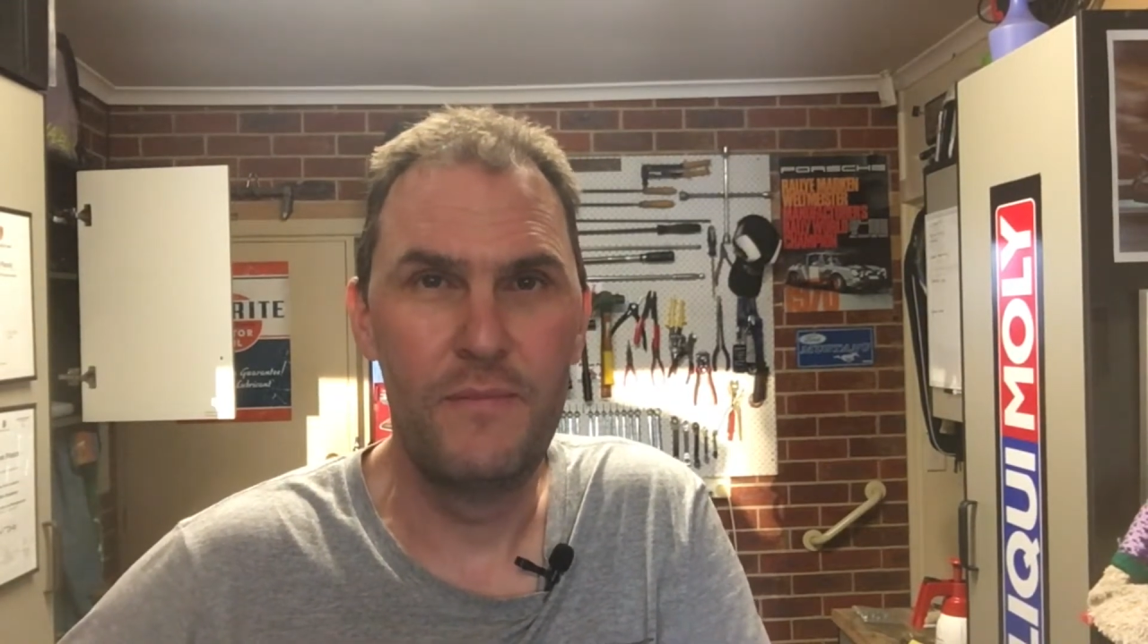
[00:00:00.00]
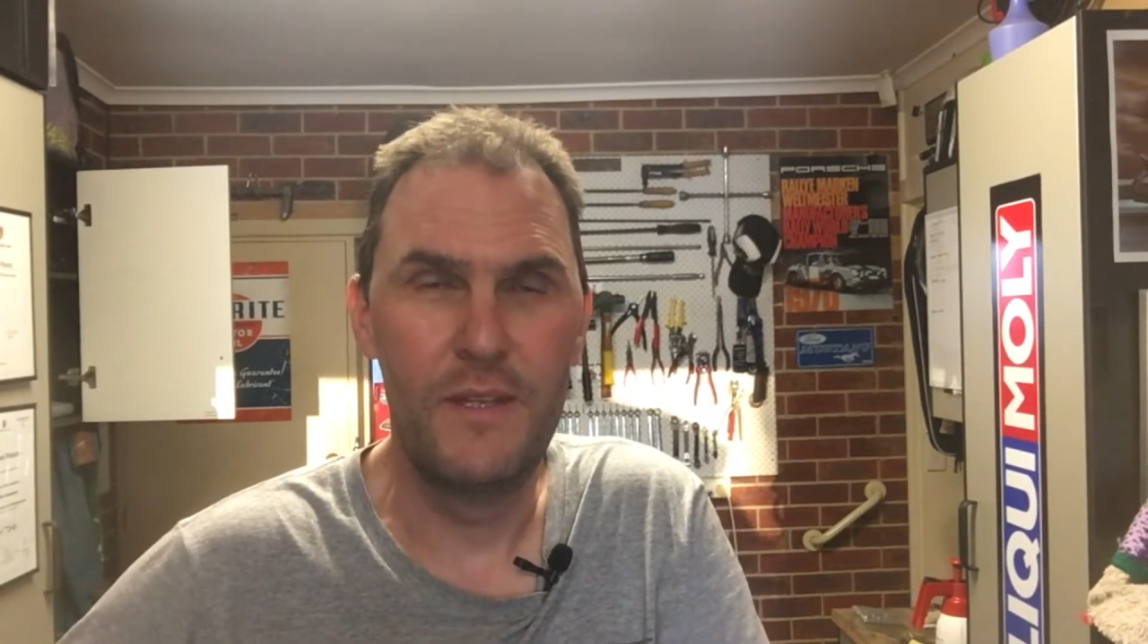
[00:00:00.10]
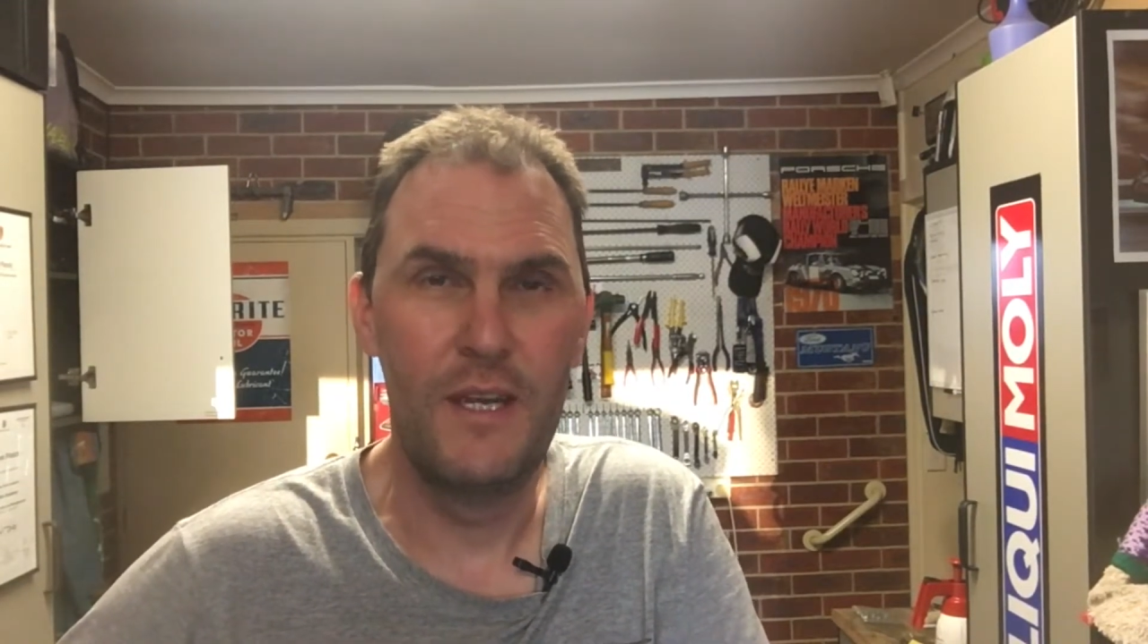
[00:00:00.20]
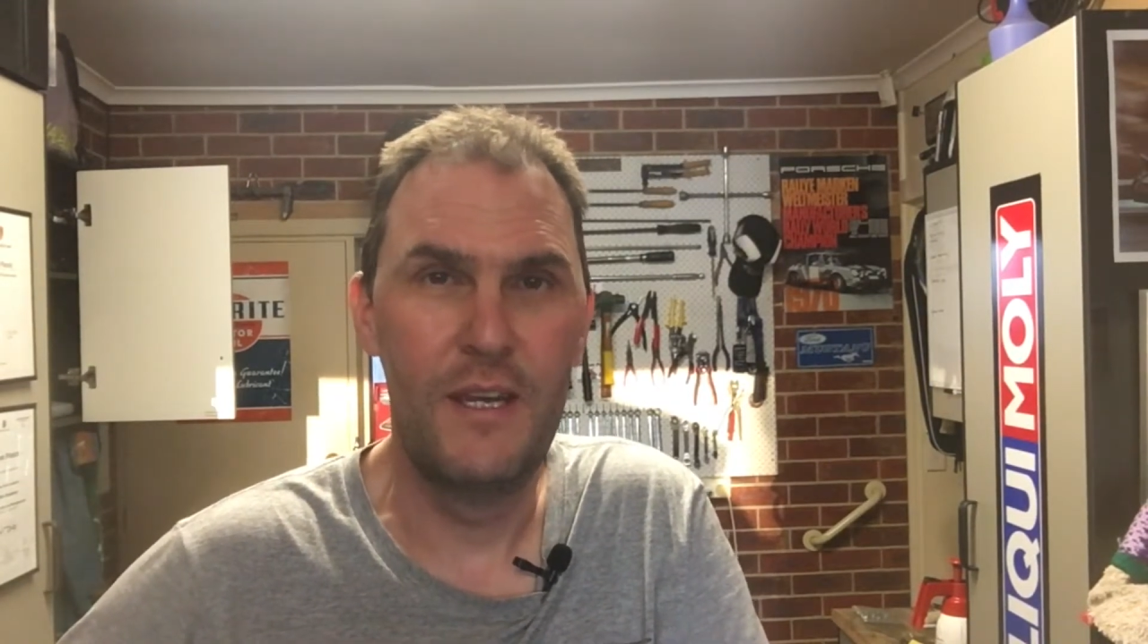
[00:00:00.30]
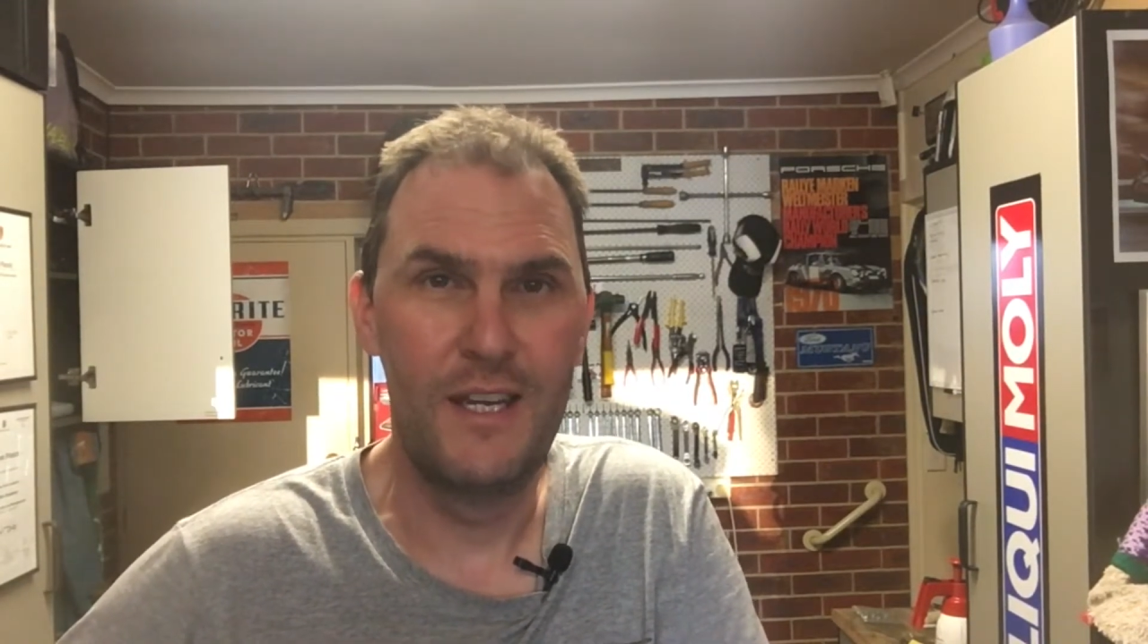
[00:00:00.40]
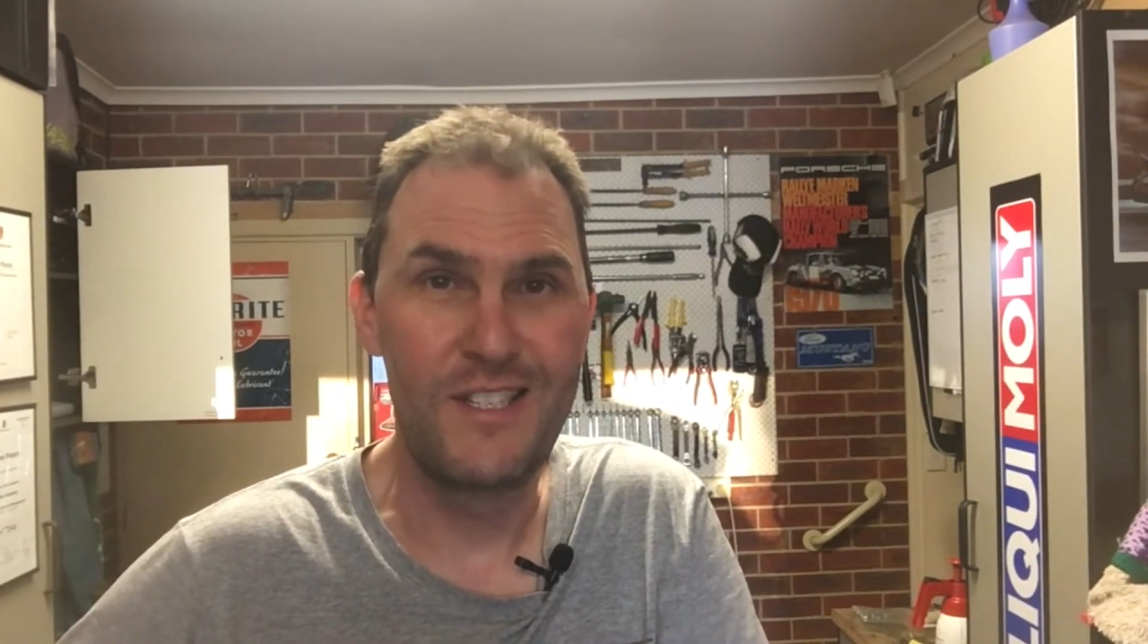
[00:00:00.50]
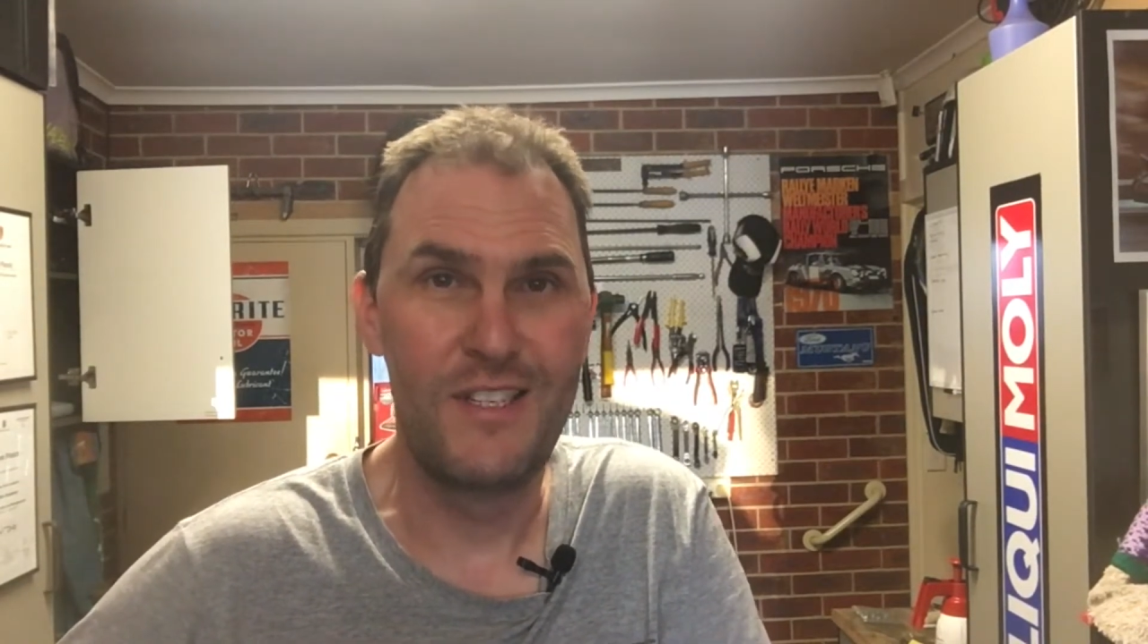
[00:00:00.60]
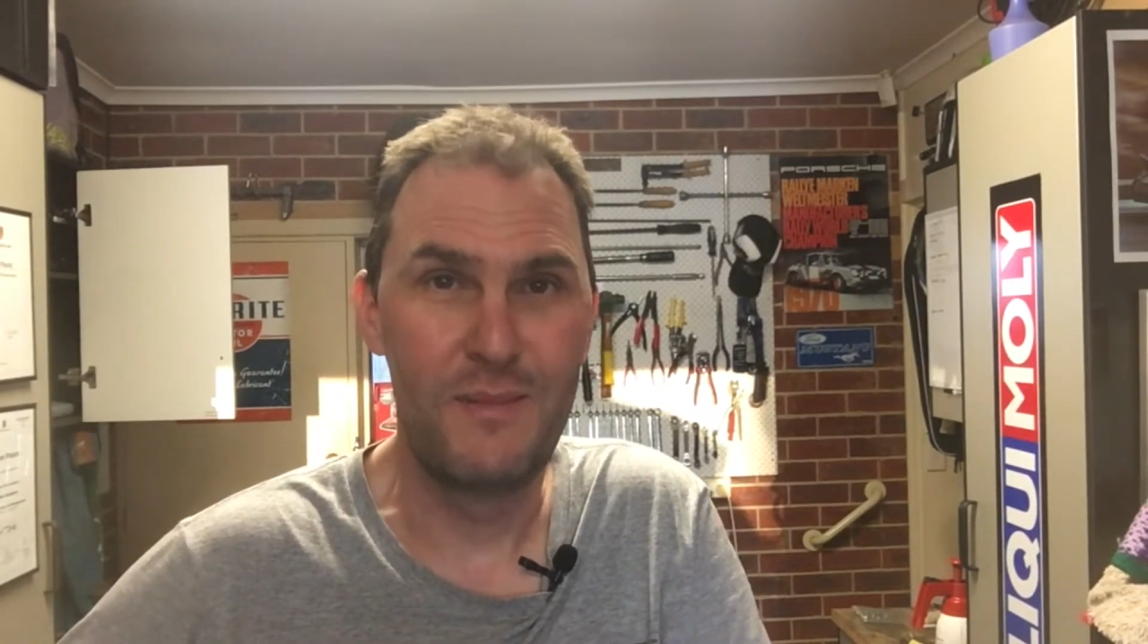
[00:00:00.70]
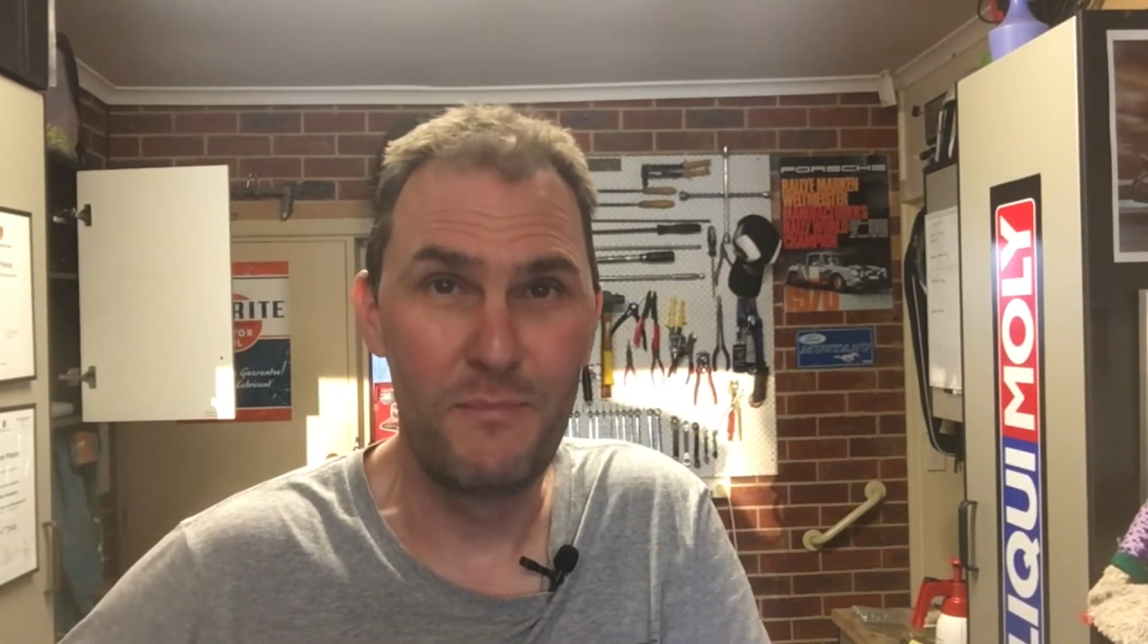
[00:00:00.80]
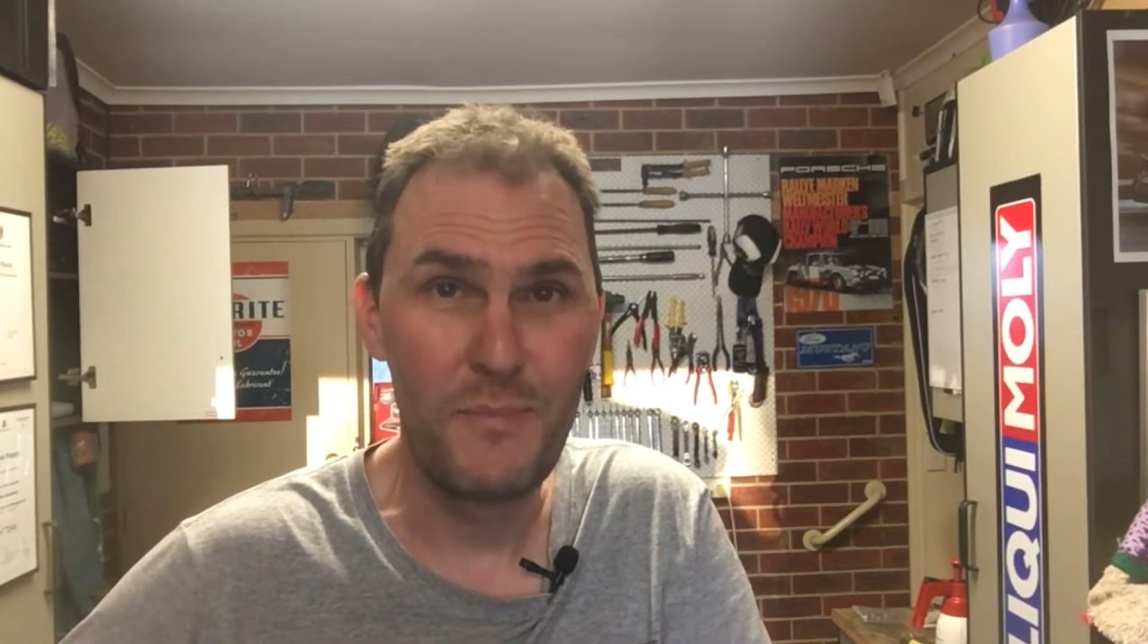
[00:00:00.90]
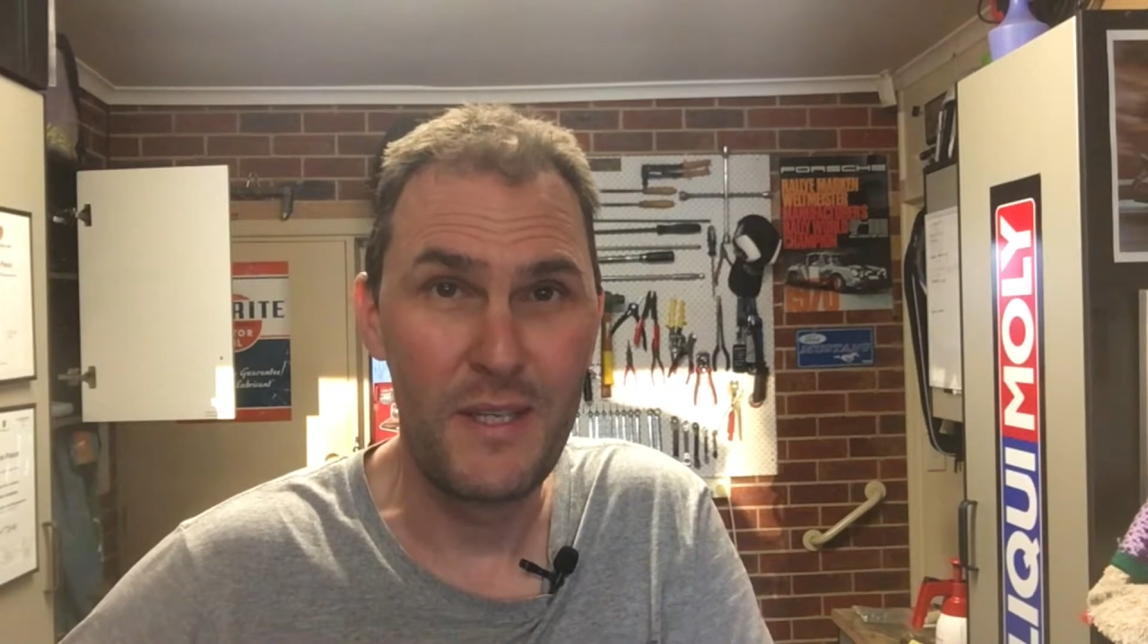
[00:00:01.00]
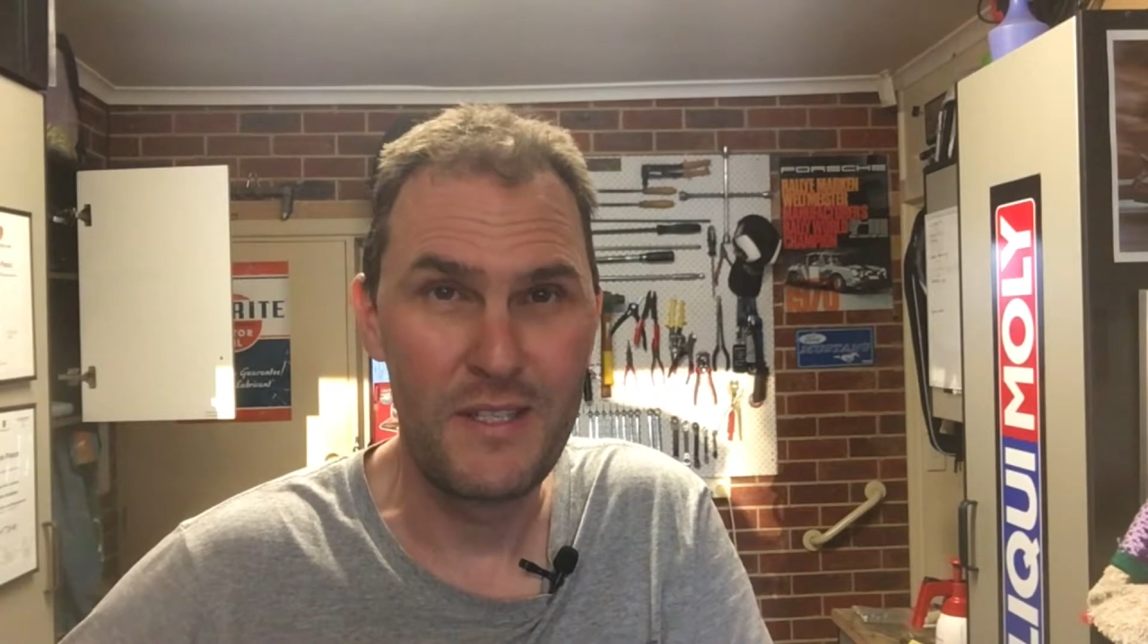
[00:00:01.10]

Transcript: Actually, it's a big